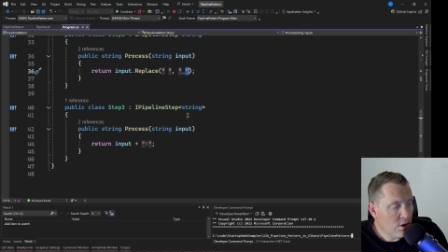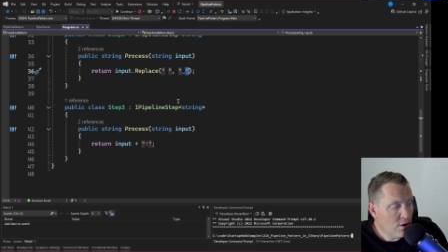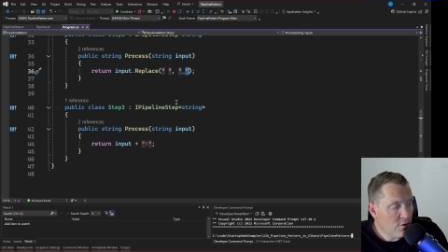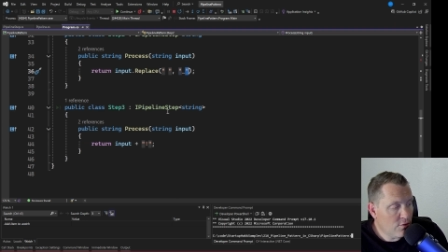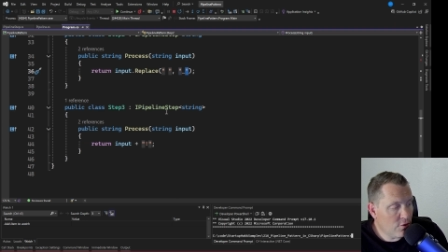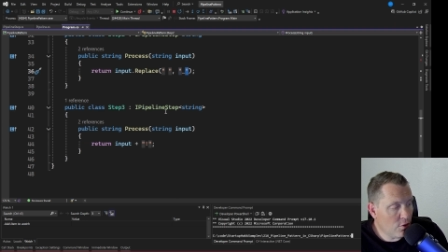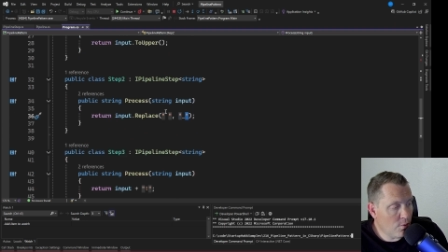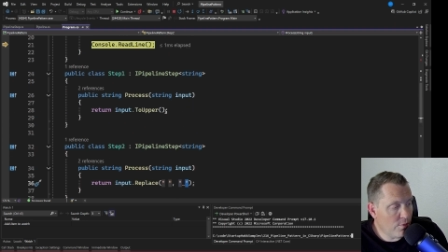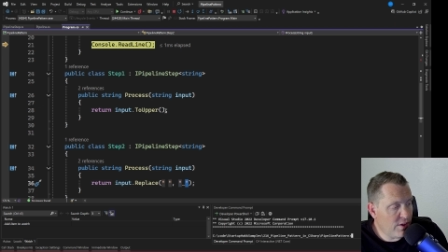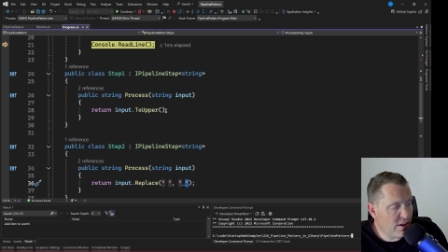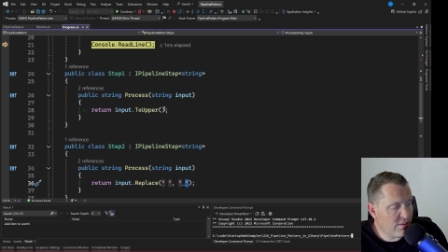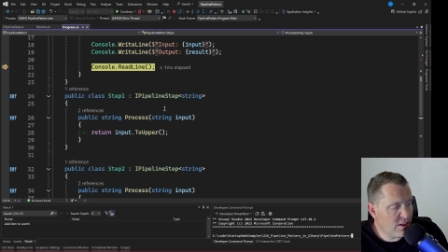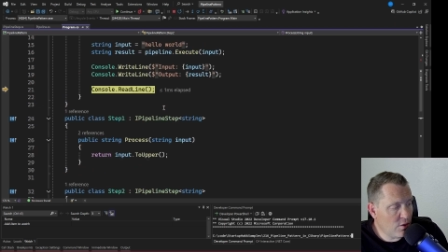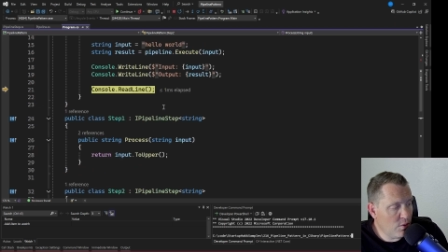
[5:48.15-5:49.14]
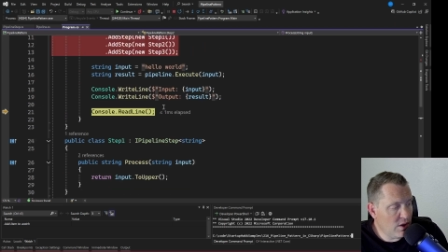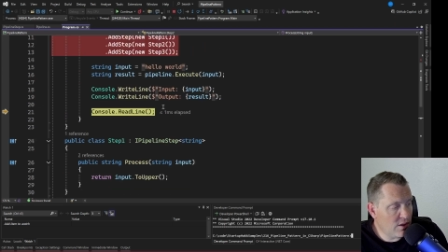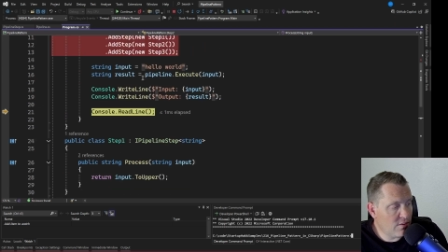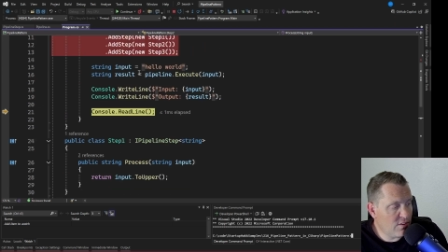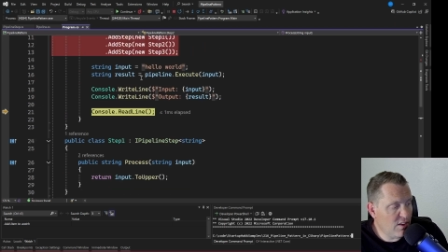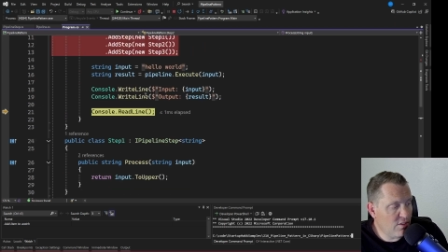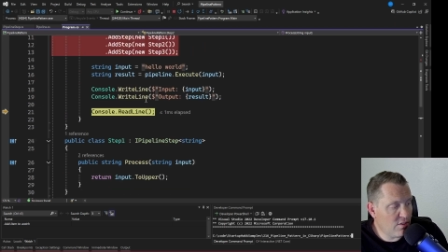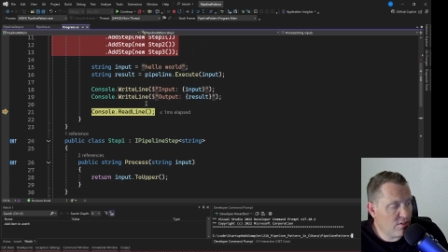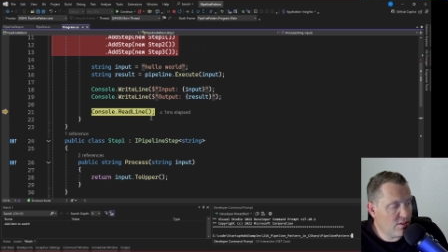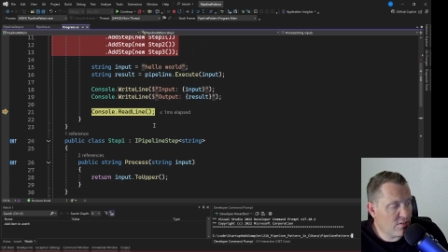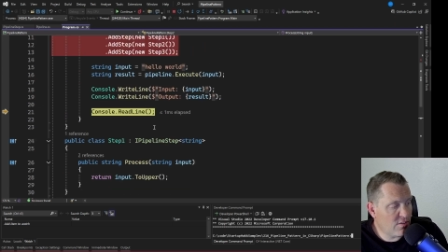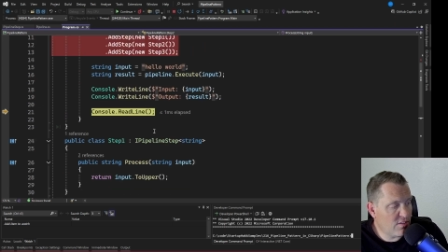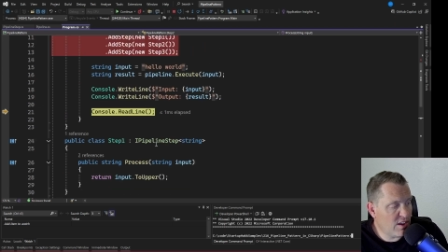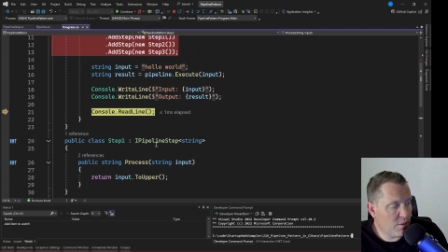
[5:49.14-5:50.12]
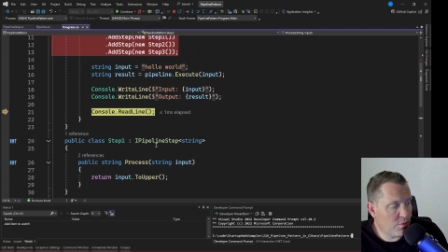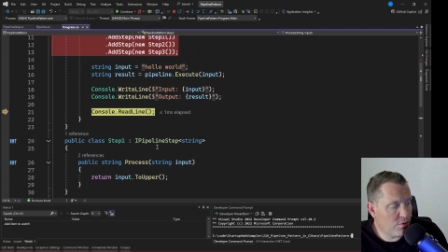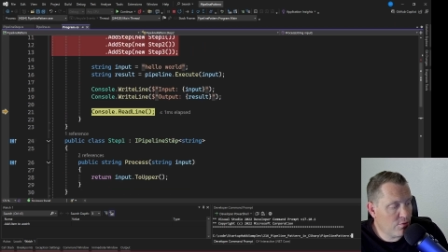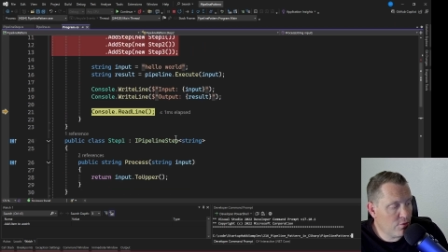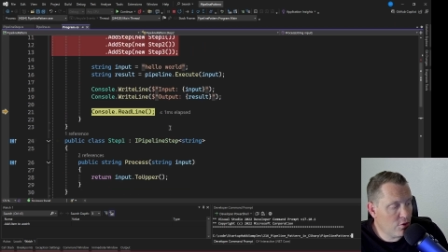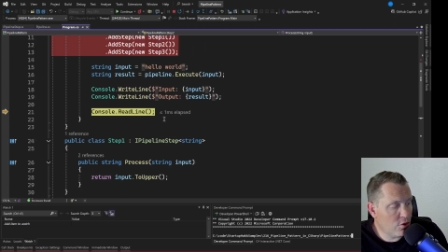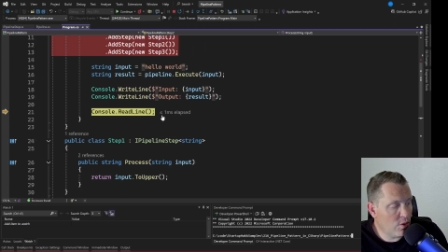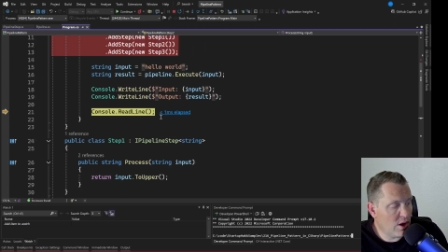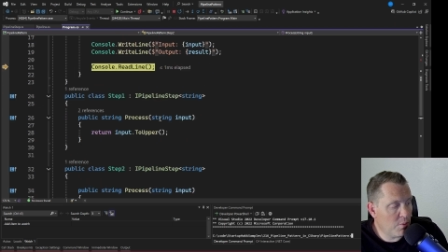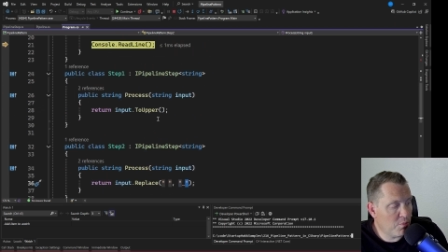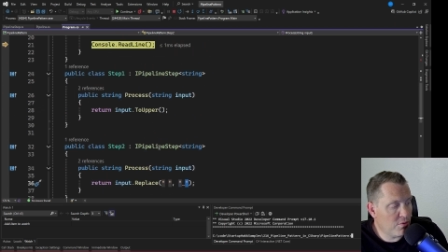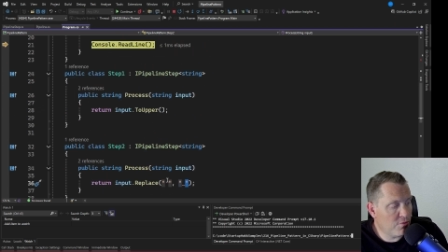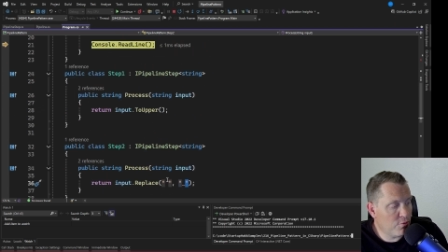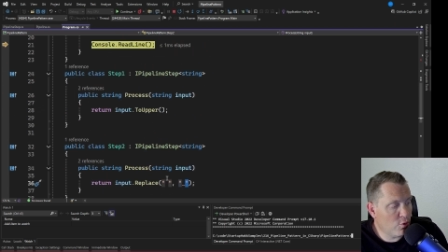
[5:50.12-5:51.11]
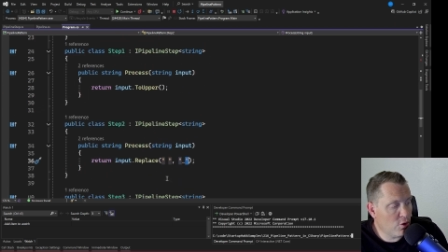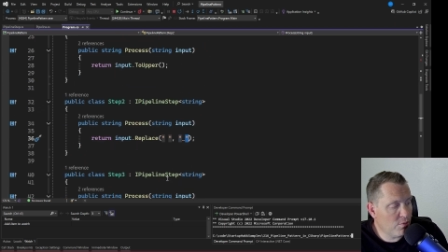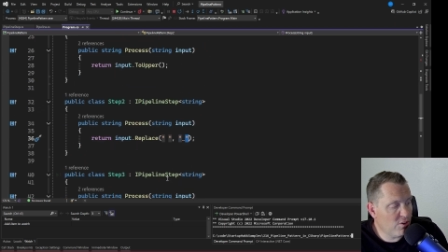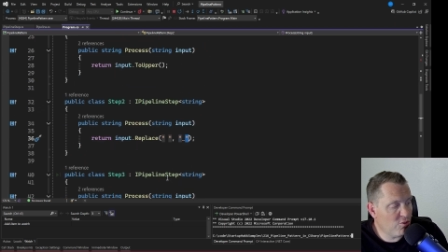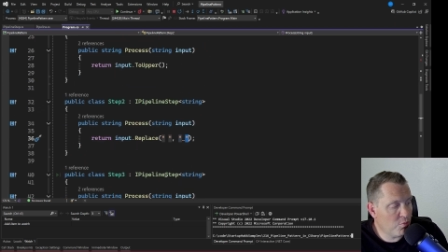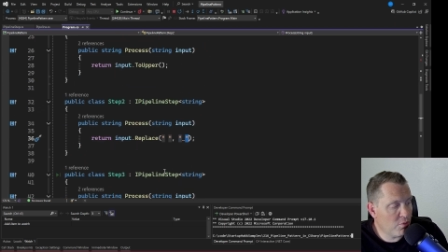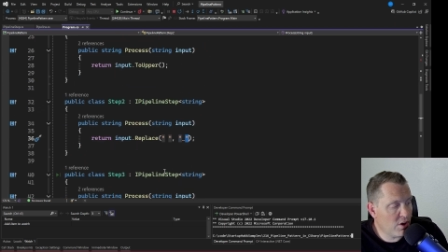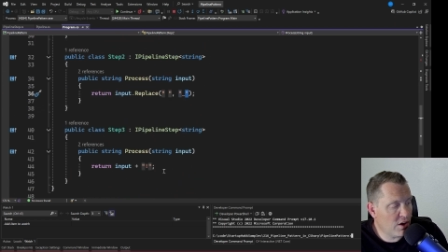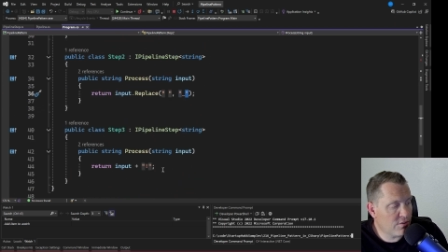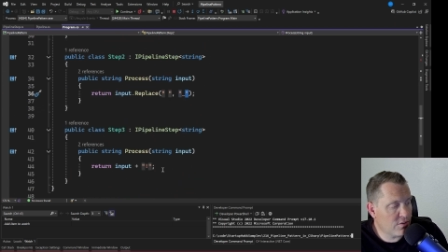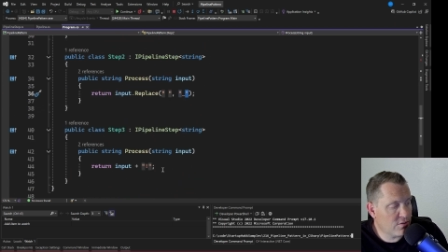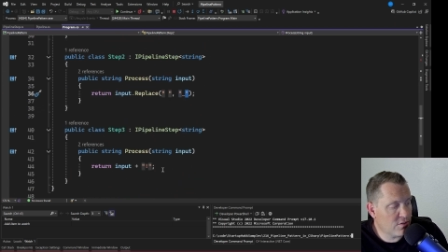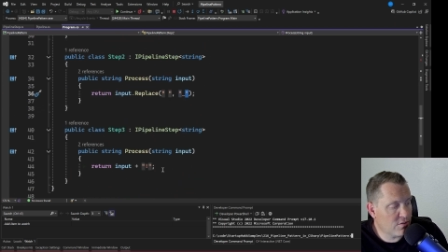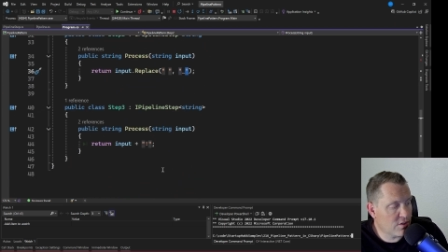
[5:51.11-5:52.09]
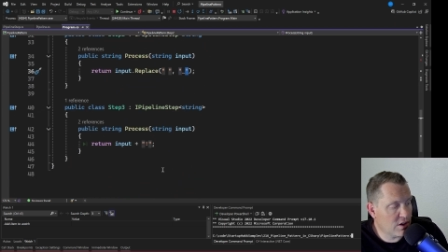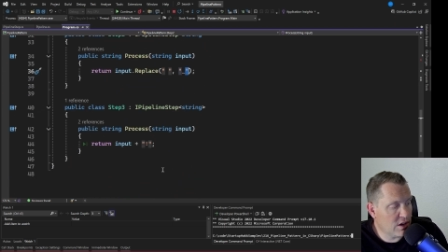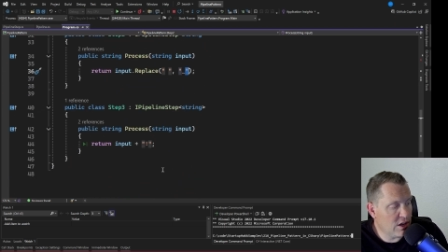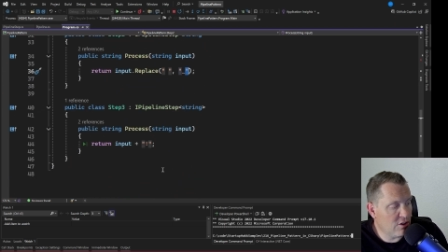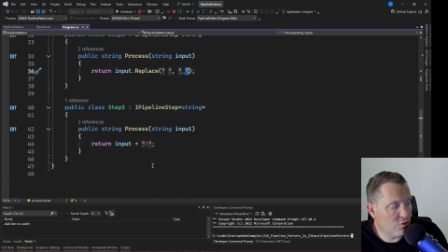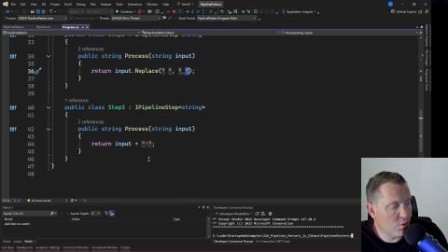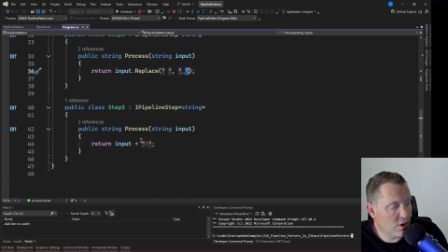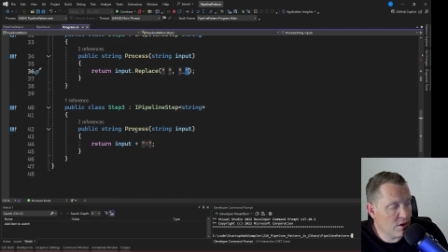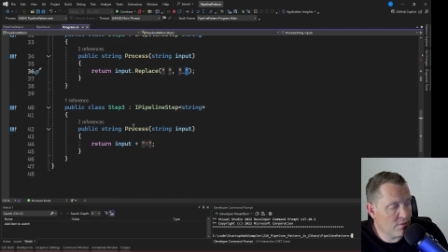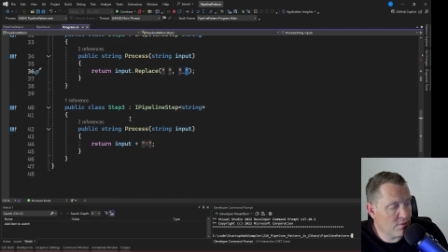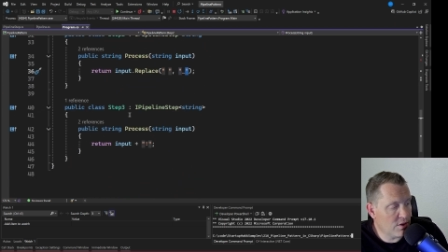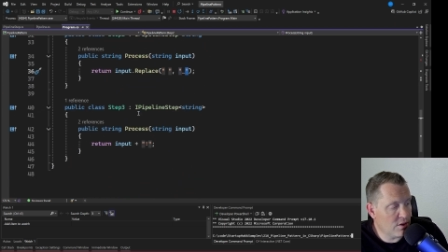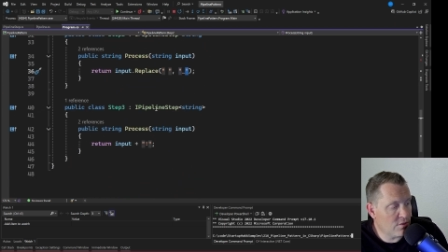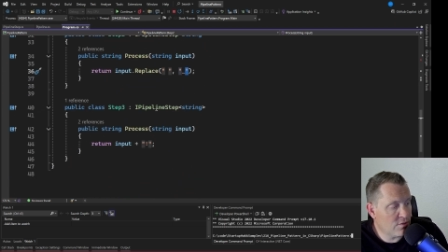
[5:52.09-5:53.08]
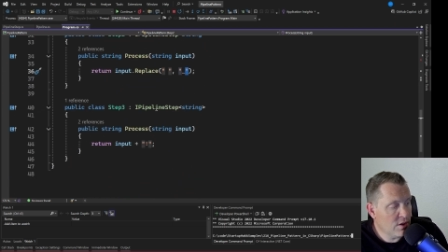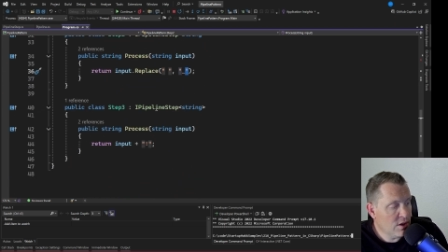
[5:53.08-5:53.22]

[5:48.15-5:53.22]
So that's how we can see that this step through and perform these processes on each one of these